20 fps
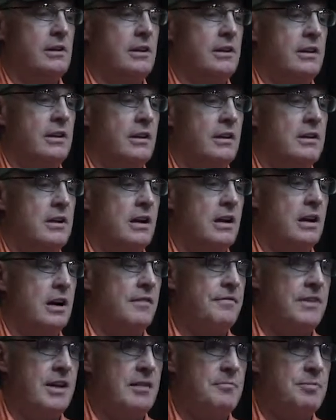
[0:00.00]
and I'll cut
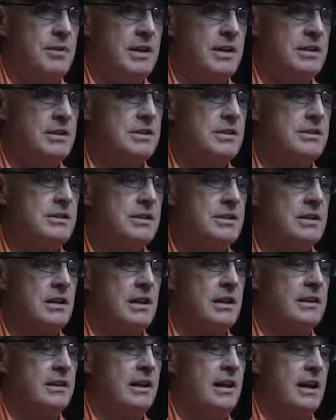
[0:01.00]
off that piece just
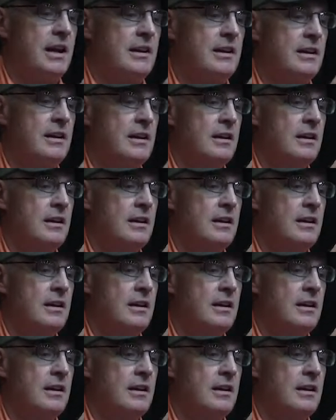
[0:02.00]
like that.